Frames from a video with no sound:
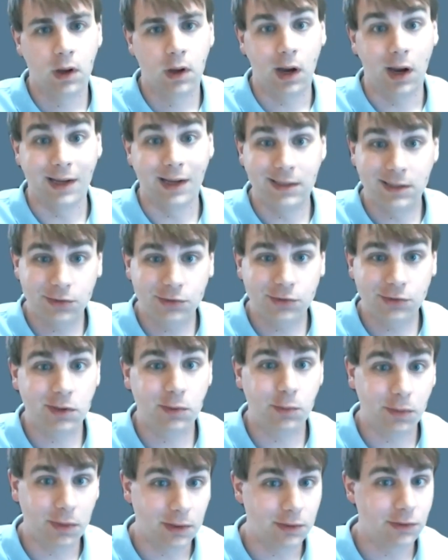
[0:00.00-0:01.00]
Uh,
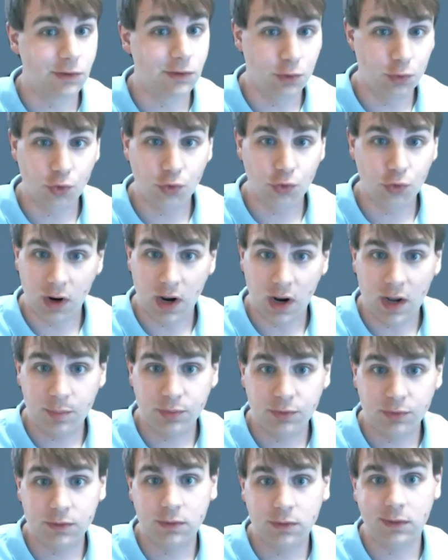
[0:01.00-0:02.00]
additionally, with these new
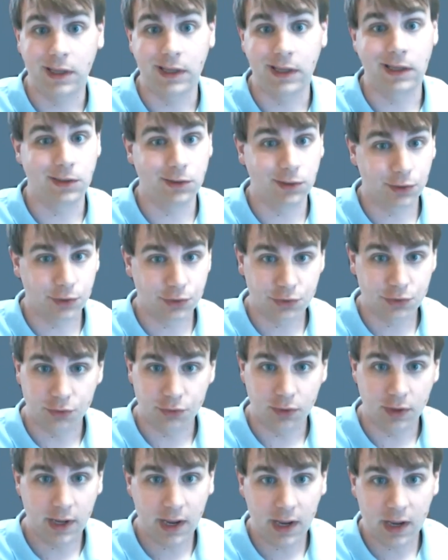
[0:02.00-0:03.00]
crops like
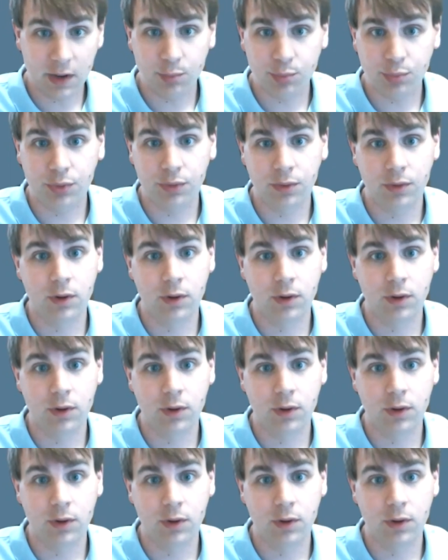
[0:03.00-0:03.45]
industrial hemp,